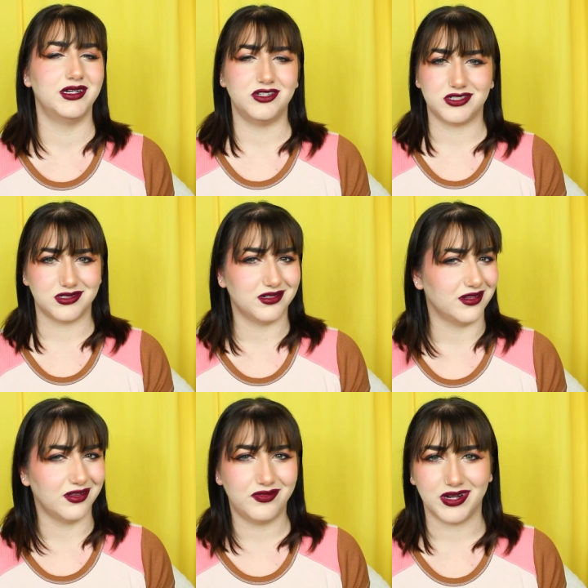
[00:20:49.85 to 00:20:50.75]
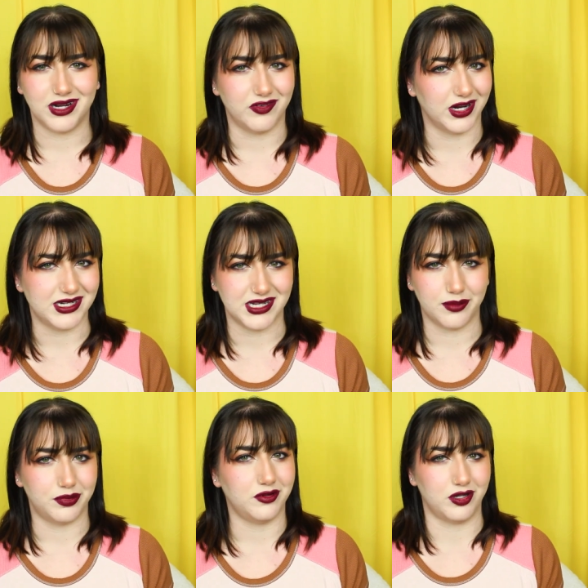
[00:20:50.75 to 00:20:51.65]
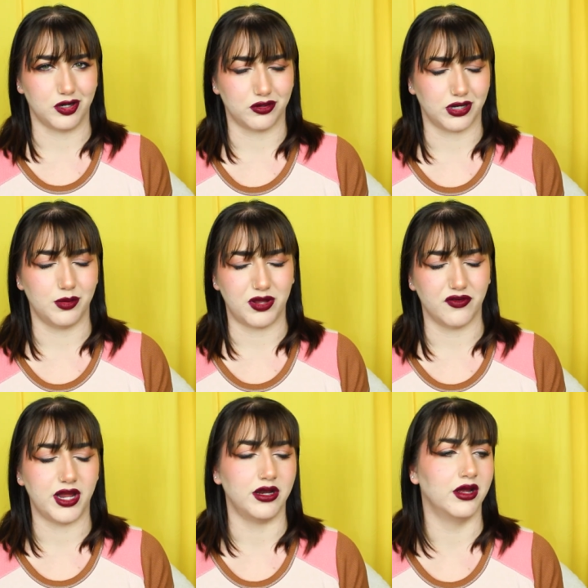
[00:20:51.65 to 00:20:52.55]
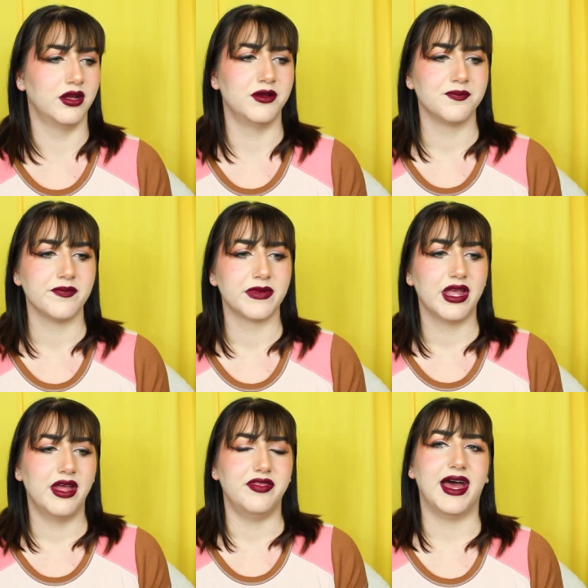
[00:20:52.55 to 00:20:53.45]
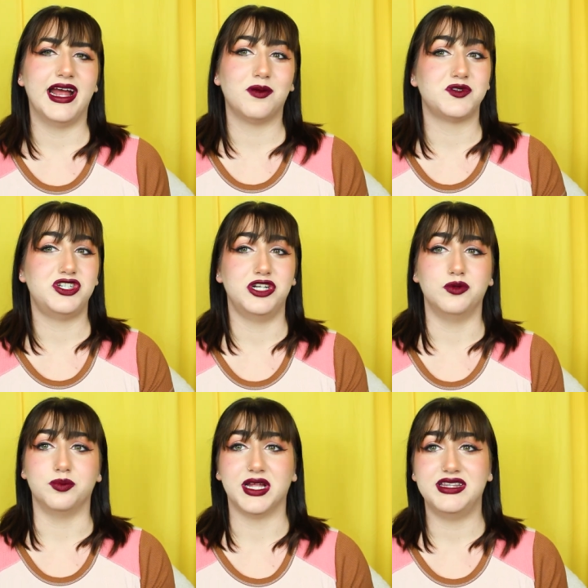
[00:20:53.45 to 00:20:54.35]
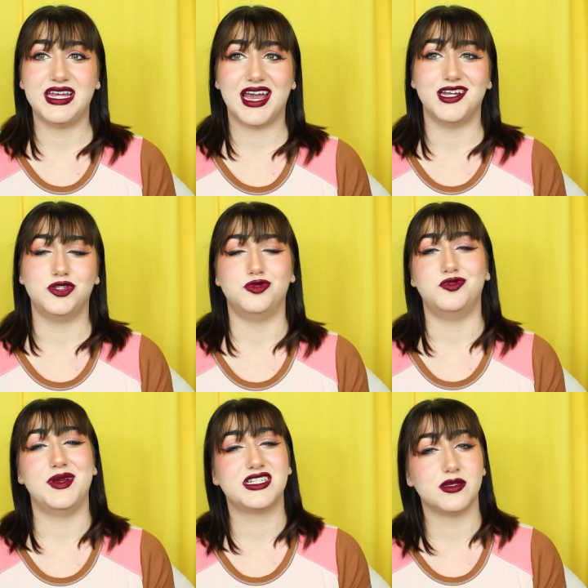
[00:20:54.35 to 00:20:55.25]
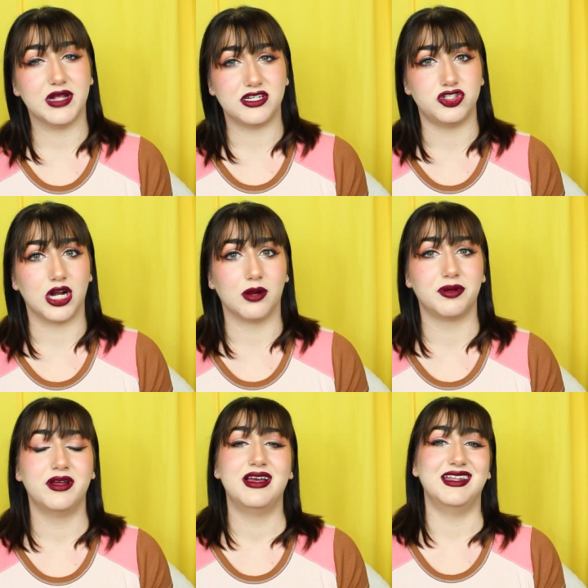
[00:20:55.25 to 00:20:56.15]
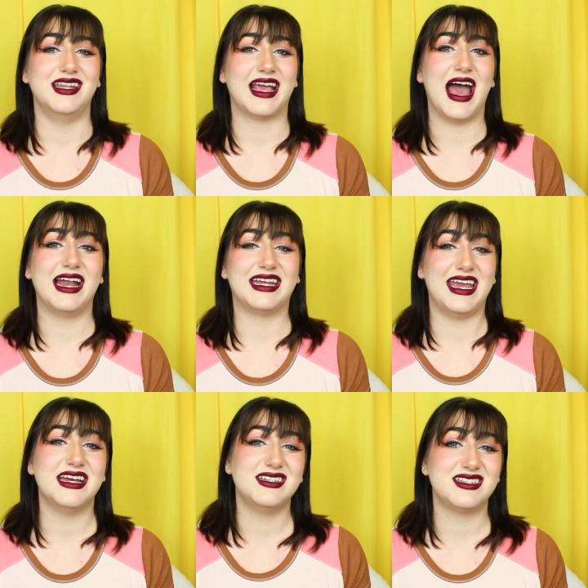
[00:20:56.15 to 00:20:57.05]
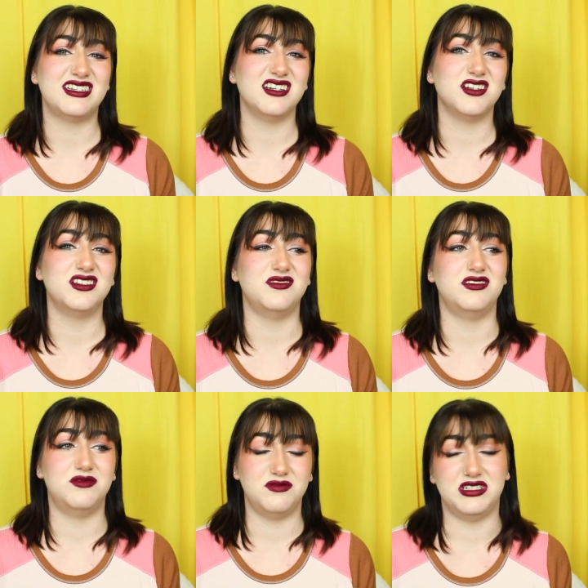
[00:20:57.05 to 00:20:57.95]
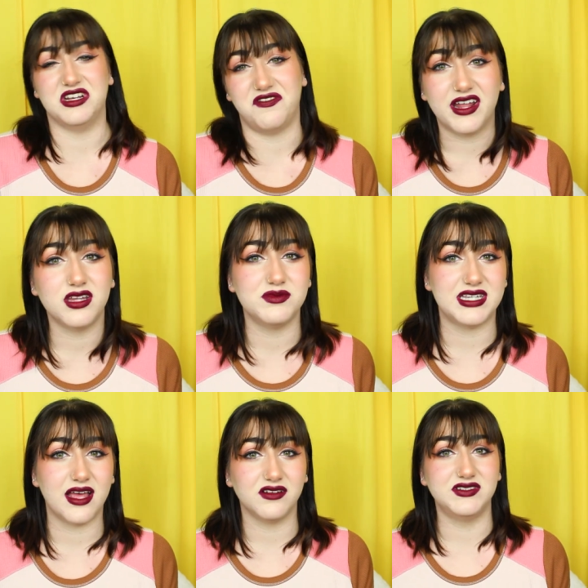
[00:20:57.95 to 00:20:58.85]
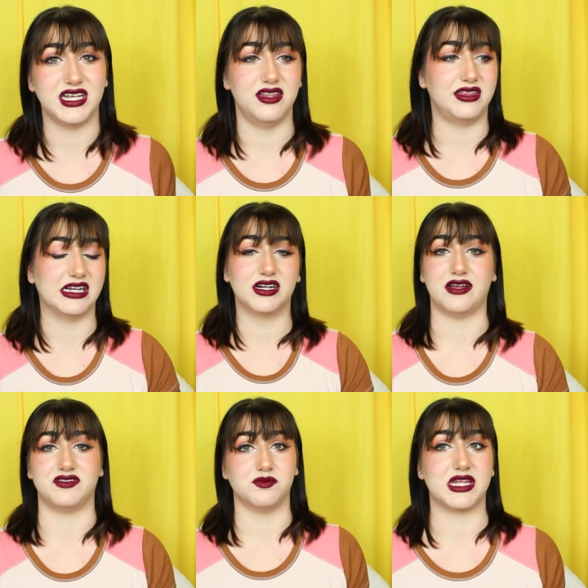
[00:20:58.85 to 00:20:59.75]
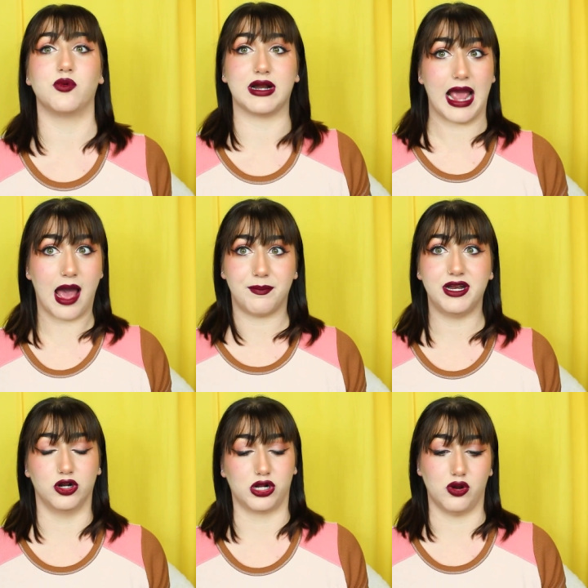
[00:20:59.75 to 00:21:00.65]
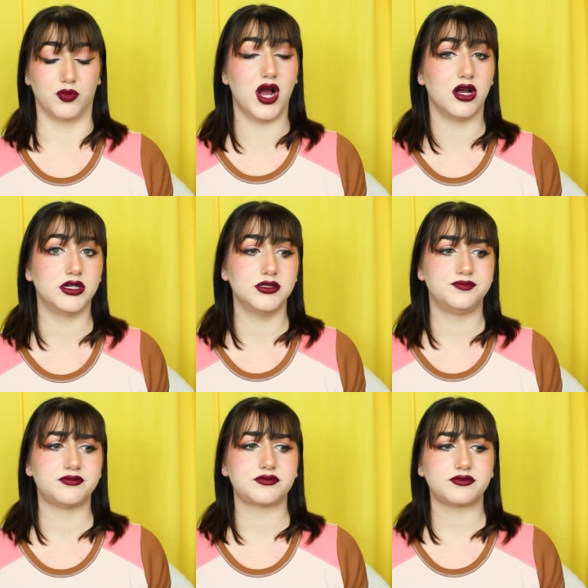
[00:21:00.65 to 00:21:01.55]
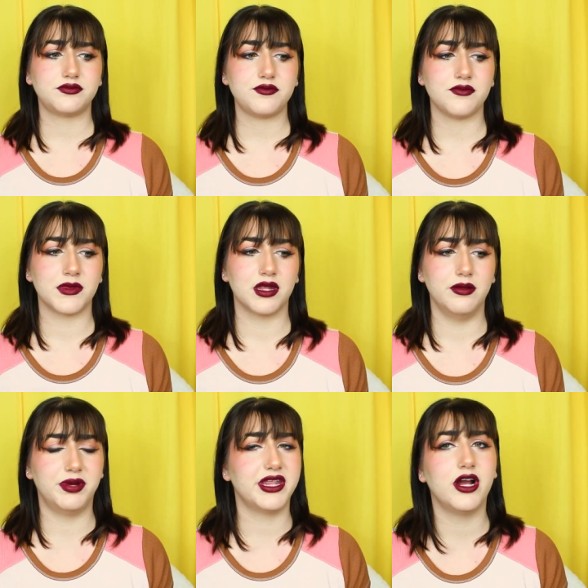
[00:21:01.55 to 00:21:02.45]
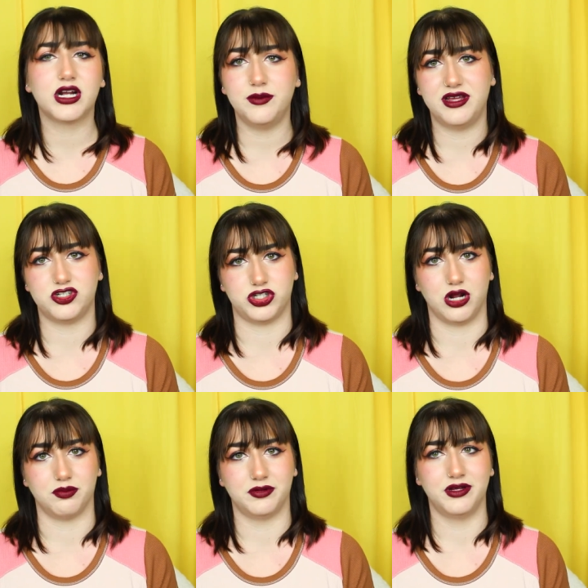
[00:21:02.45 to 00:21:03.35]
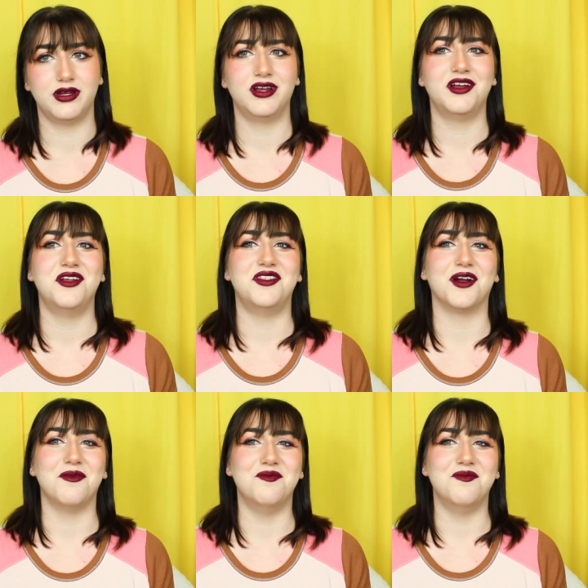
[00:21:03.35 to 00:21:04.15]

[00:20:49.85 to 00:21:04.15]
just the very, very tip and you're gonna be fine. That helps to blunt the edge, which makes them less sharp, the cat can still defend themselves in theory if something were to happen or go wrong, but they aren't going to be as sharp. They're